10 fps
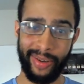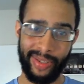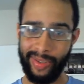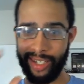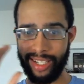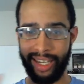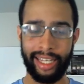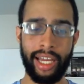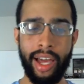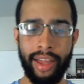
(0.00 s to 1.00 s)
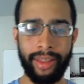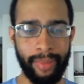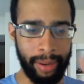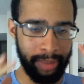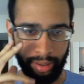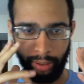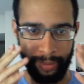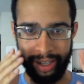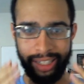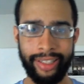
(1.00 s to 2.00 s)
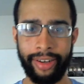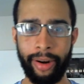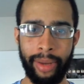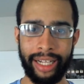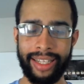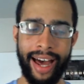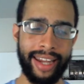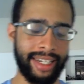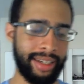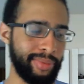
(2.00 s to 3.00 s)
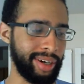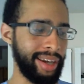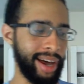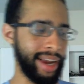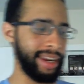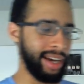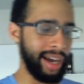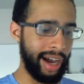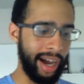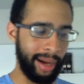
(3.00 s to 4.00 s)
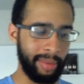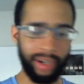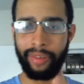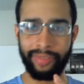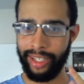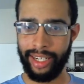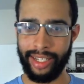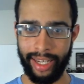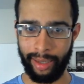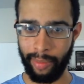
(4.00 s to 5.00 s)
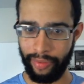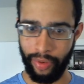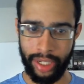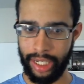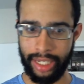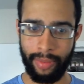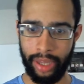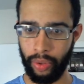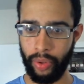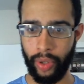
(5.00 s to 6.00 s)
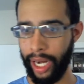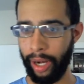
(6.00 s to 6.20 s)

So it's like there might be a little bit of glare on my glasses and whatnot, but hopefully it's like my voice is coming through.